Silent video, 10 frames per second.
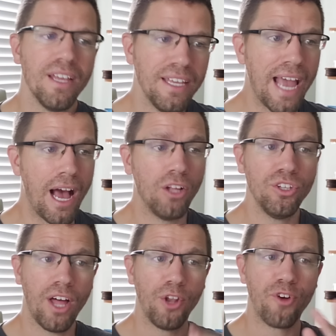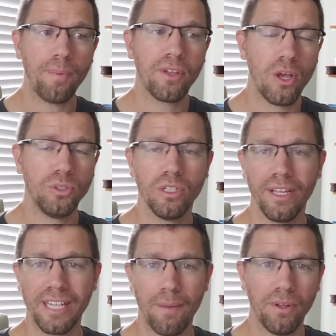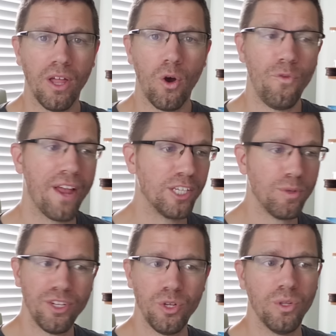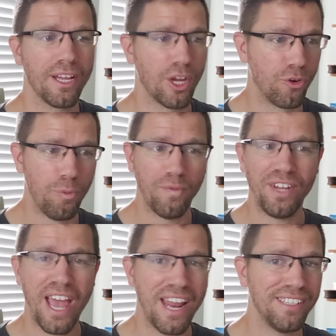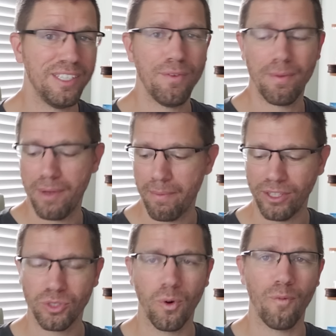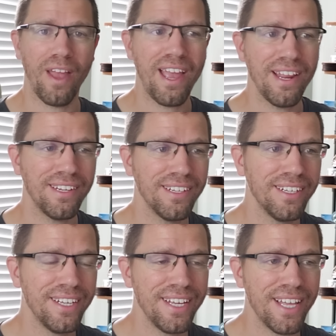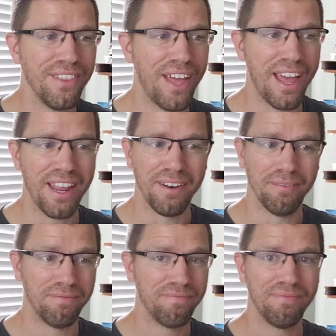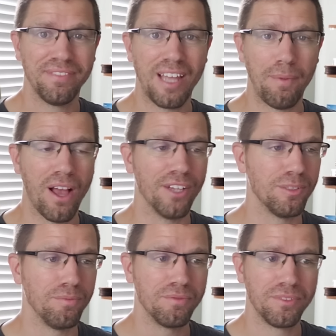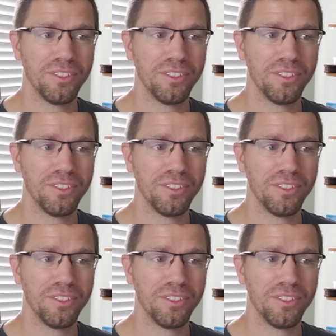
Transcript: yeah, I'll drop the Coastal link down below. If you guys want to do like a group of 10, see if you can beat my score of 8, then that'd be awesome.